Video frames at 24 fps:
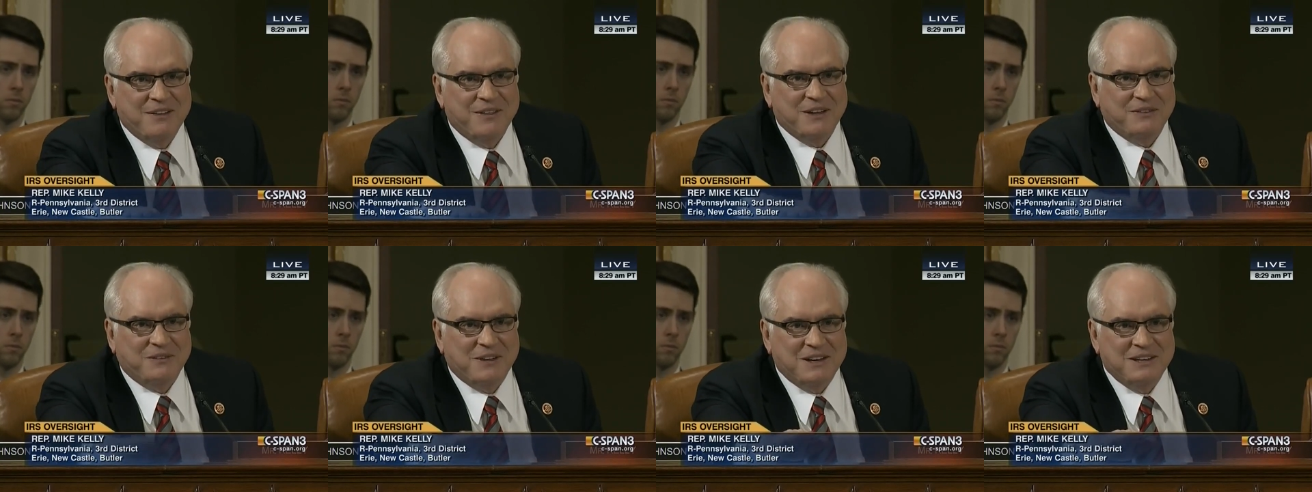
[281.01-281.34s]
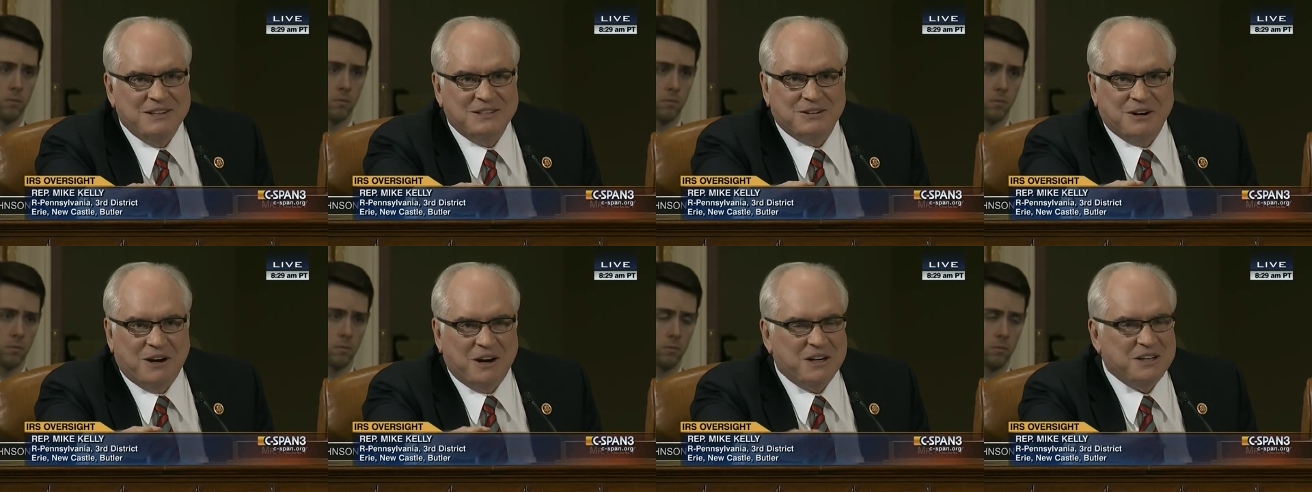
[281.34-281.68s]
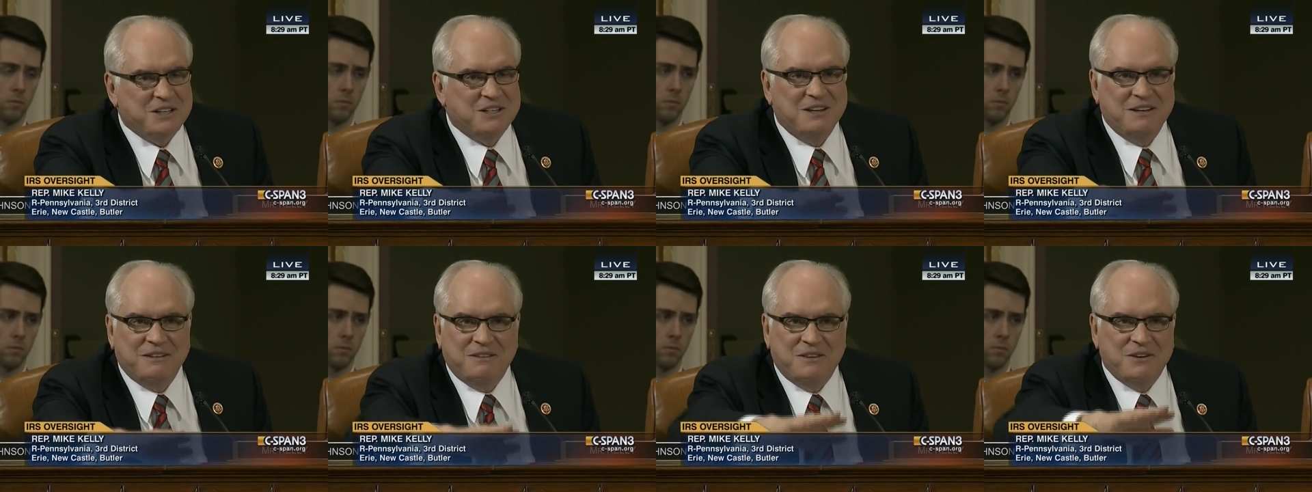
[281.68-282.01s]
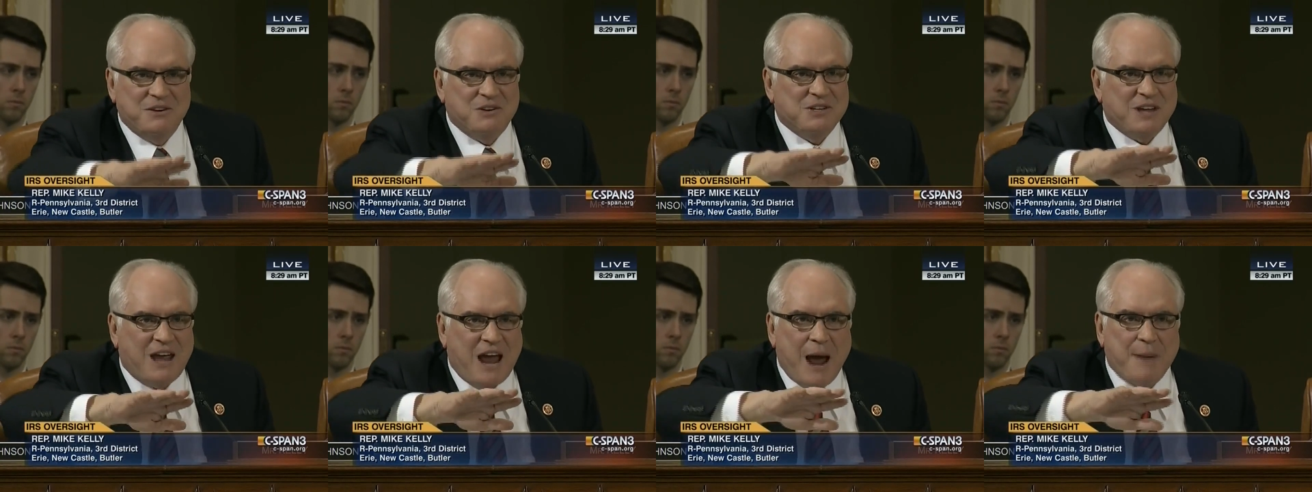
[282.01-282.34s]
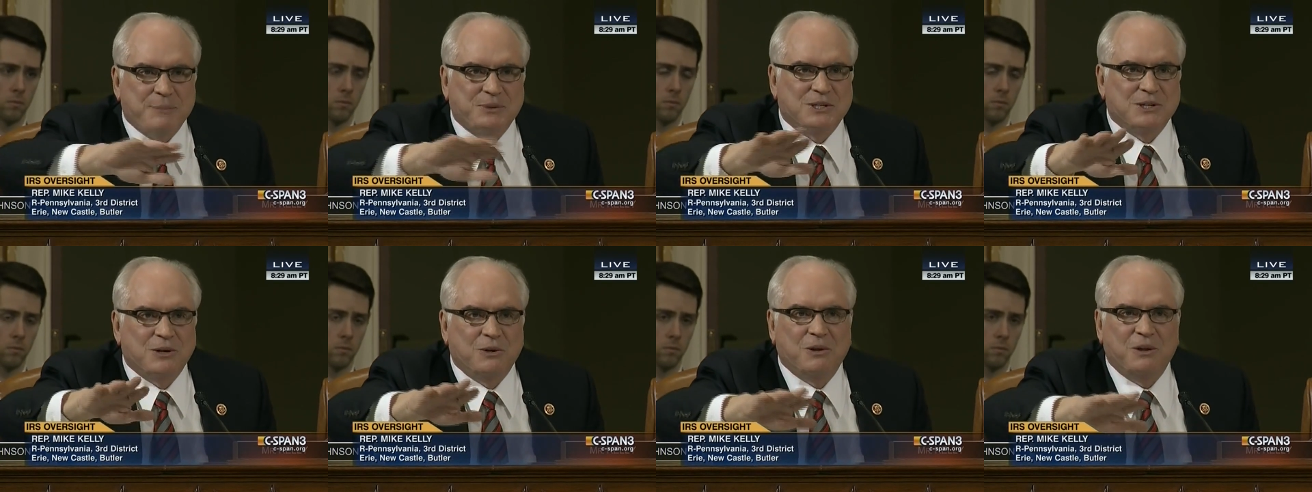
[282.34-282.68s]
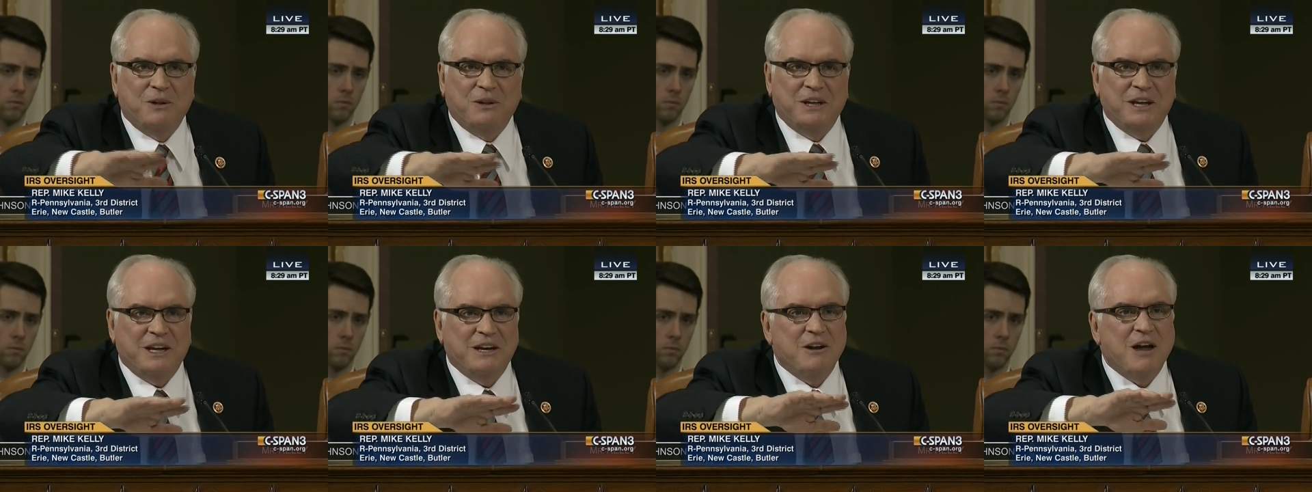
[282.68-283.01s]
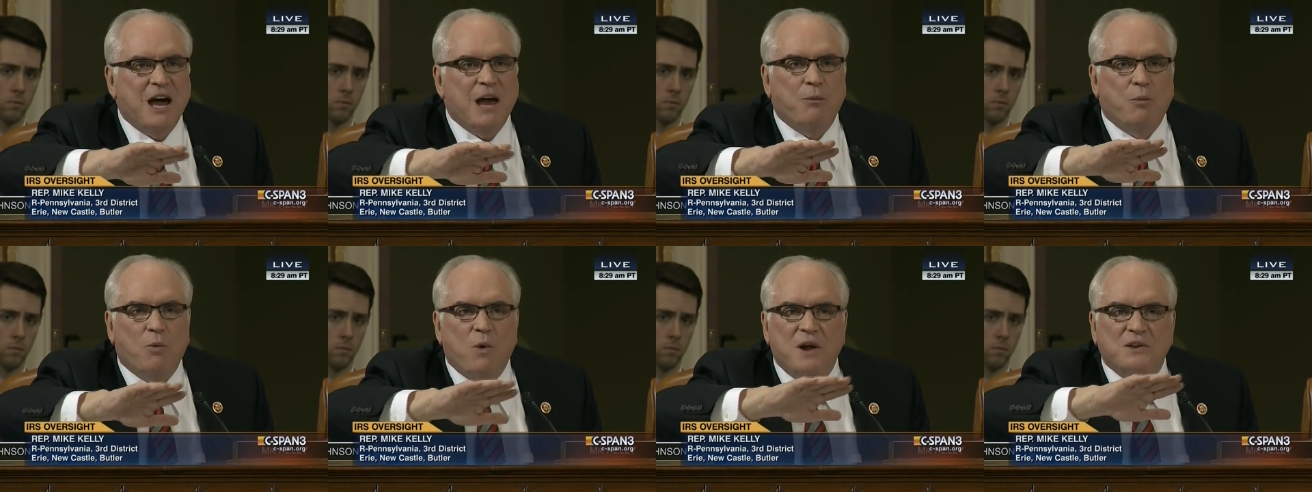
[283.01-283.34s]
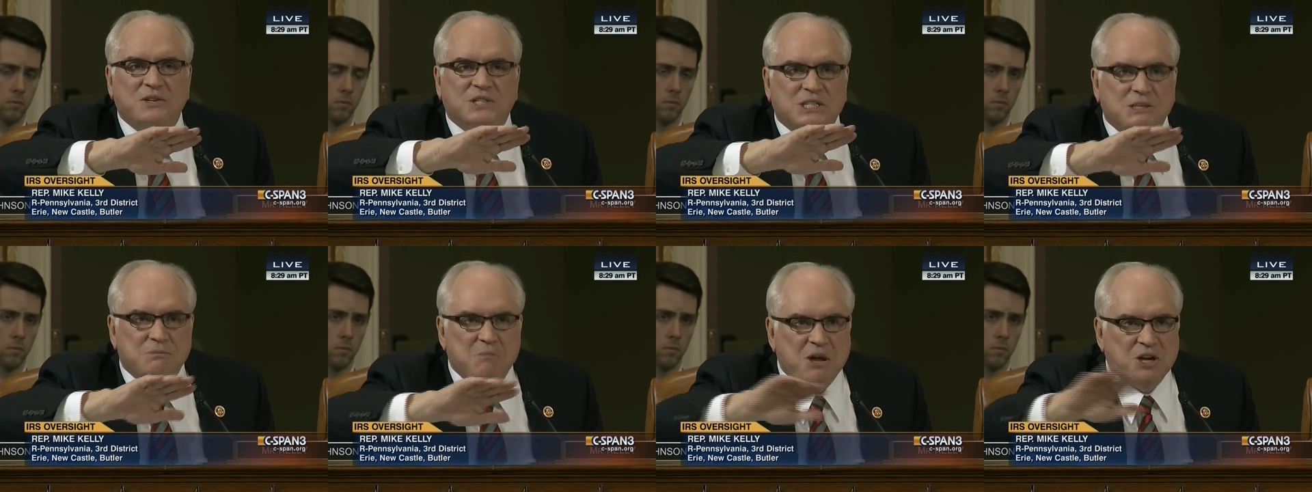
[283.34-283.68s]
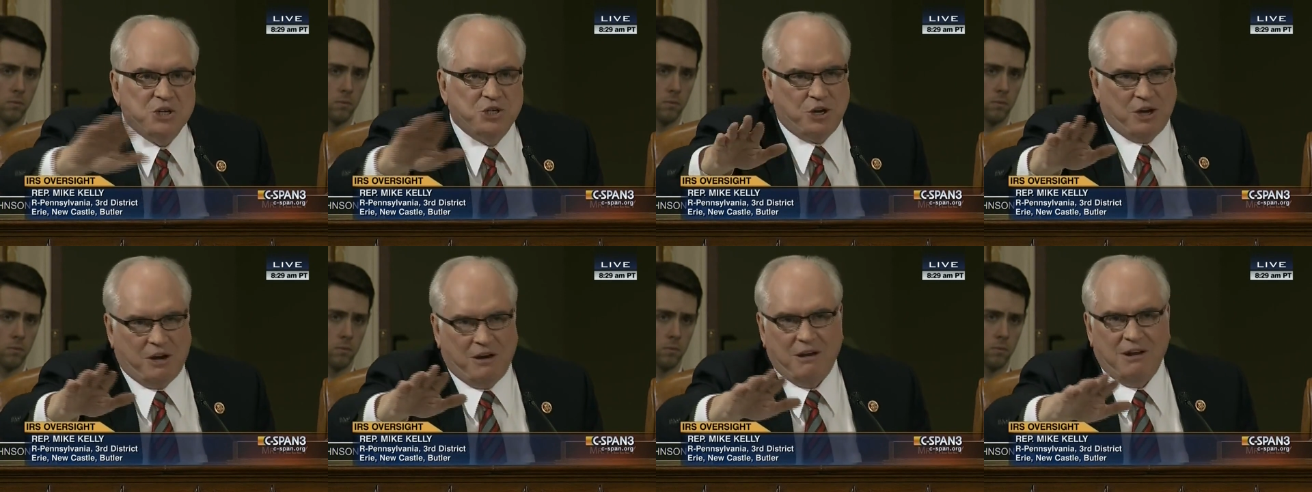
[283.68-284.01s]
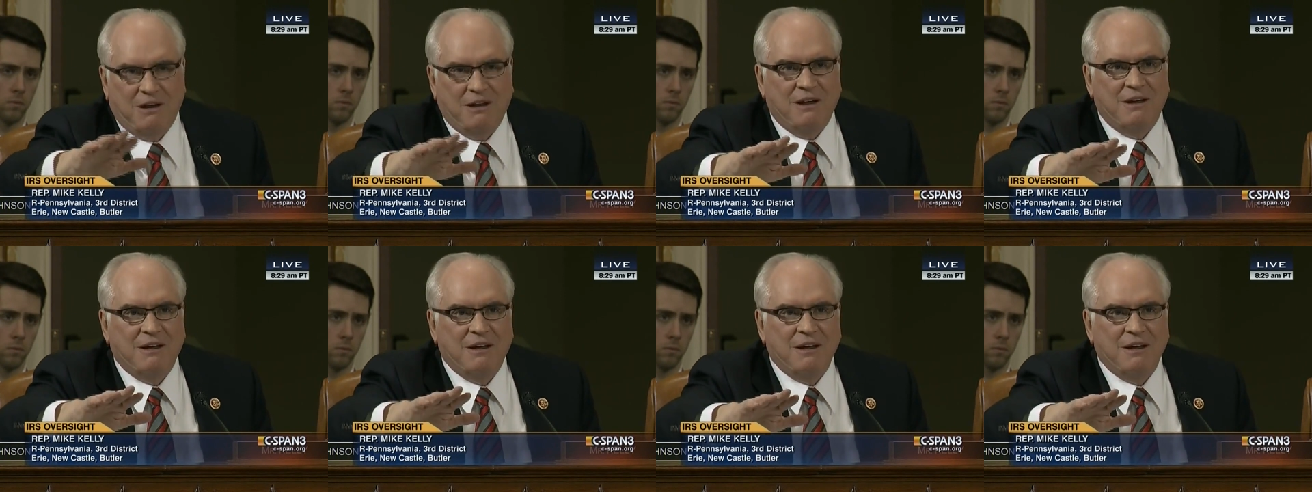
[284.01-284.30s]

Speaker 1: that these are there's absolutely not one smidgen